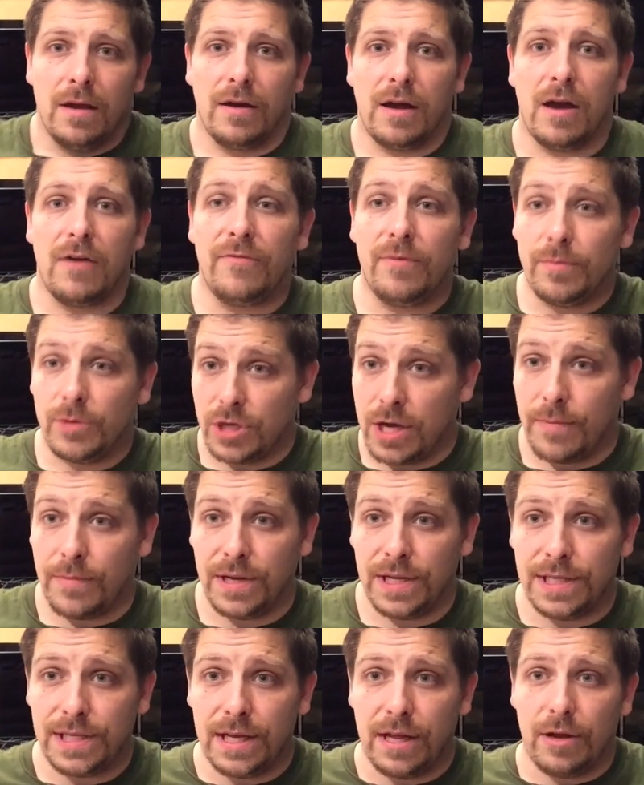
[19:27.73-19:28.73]
Got it from a
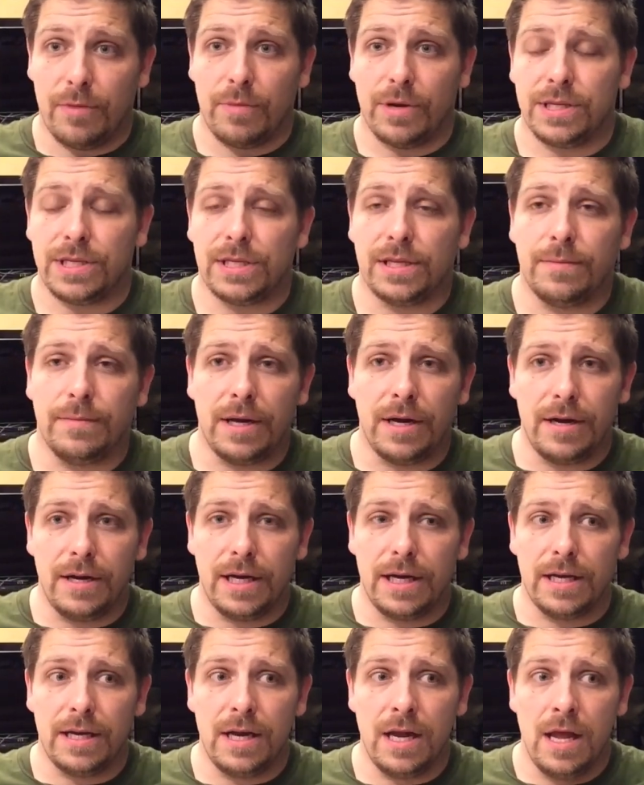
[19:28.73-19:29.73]
Japanese seller, but it's an
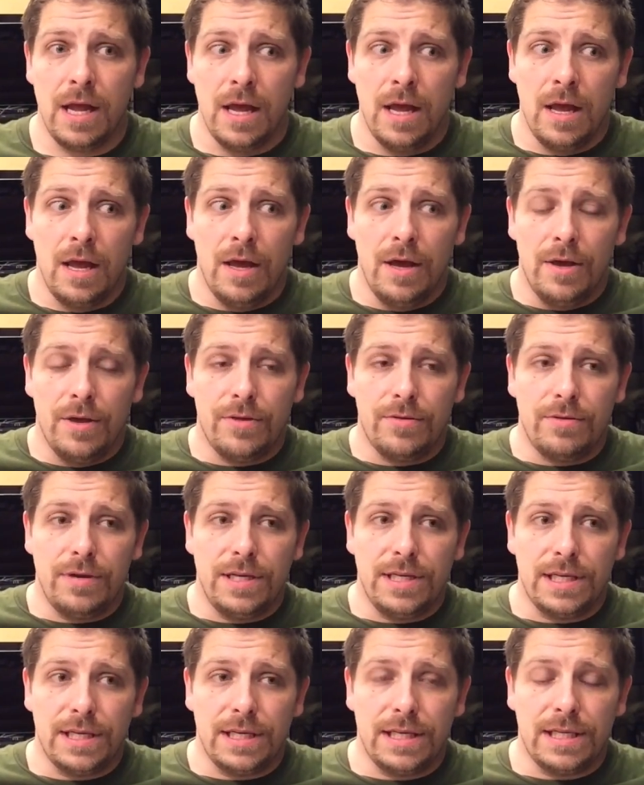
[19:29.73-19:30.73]
American
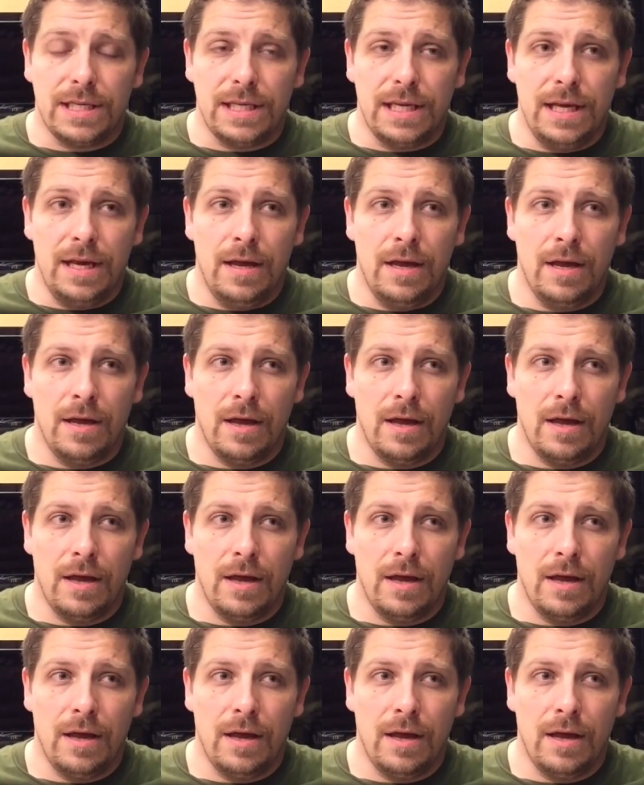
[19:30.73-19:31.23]
360